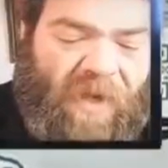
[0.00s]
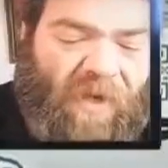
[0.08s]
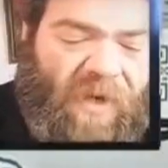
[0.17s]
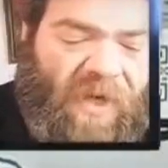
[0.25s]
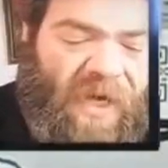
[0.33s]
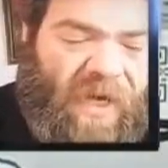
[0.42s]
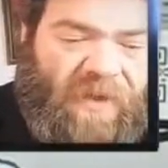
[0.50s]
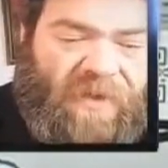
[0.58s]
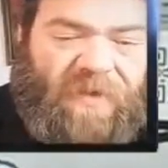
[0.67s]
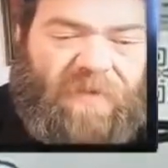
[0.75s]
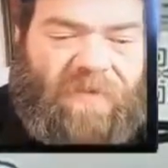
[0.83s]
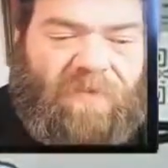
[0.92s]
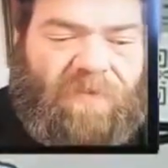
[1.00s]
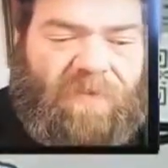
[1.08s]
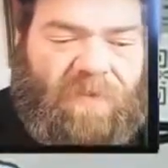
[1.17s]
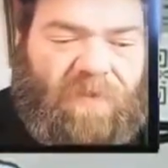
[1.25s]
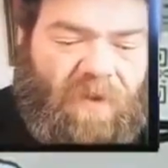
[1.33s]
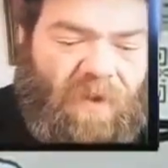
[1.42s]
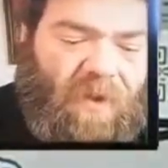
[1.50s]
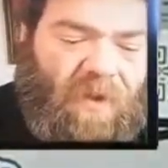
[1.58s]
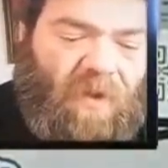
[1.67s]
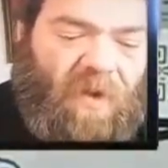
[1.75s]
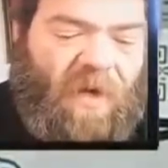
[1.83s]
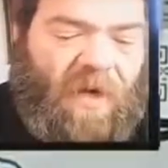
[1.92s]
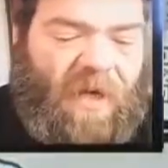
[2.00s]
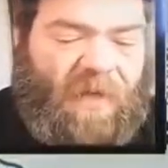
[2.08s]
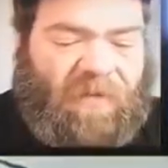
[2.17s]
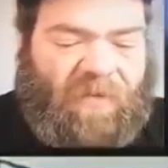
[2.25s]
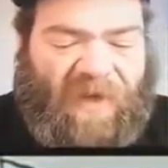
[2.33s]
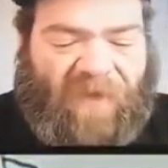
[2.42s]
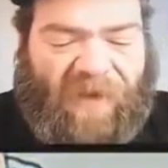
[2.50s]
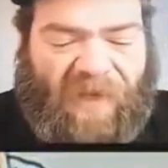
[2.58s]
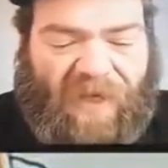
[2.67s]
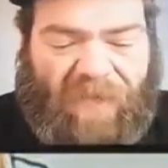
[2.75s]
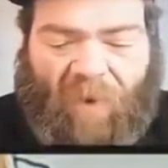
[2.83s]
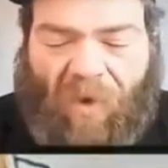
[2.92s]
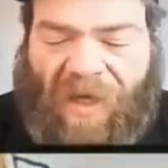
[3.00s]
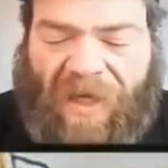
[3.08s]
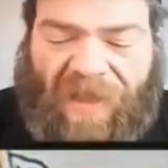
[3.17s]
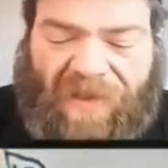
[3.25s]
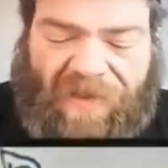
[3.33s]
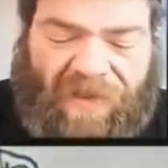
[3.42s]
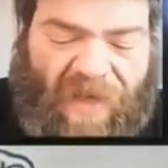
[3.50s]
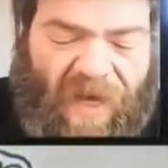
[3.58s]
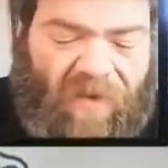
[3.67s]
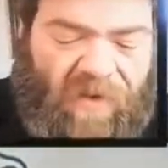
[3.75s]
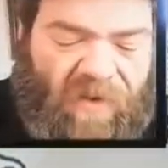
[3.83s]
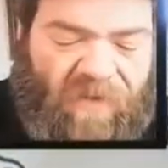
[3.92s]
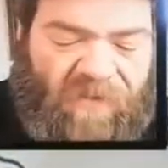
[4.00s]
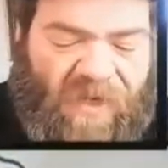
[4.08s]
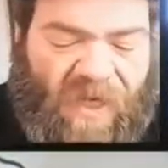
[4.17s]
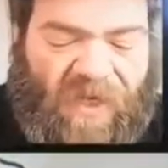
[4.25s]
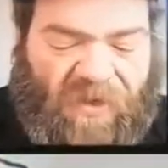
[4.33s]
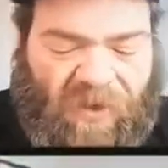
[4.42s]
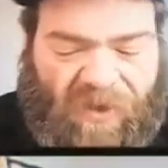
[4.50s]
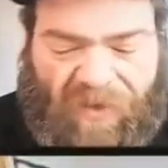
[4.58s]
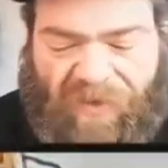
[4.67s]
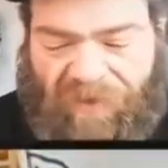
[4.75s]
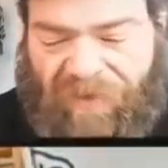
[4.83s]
EX. All right, so we're definitely getting more hits out of Shiny Treasure.